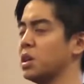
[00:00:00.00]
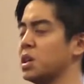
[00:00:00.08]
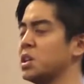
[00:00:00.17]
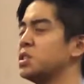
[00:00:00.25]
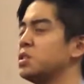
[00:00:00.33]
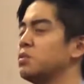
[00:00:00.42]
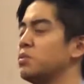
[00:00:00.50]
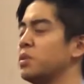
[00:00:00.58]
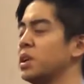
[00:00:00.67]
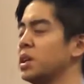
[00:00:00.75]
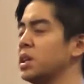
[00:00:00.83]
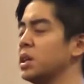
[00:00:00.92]
Is it
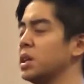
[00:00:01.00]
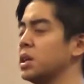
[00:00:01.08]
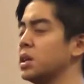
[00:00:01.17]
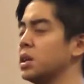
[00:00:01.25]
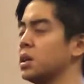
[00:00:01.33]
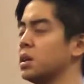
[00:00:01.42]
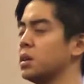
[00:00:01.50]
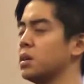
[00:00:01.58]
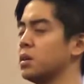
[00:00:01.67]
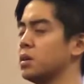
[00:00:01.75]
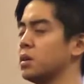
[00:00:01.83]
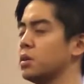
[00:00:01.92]
really
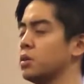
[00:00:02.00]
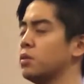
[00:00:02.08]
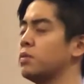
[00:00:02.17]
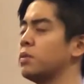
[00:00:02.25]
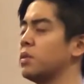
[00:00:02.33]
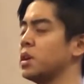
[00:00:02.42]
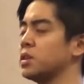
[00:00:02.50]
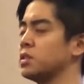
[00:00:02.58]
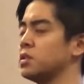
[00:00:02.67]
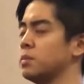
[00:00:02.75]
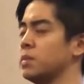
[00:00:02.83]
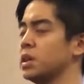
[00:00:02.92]
good for
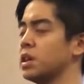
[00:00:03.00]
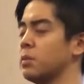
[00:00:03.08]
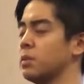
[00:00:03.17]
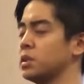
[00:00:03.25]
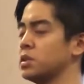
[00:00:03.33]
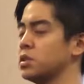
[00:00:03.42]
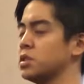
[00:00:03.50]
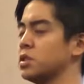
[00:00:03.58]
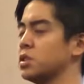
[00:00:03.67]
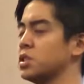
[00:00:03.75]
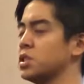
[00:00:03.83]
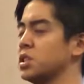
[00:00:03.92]
us to be coming to
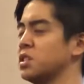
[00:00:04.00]
church?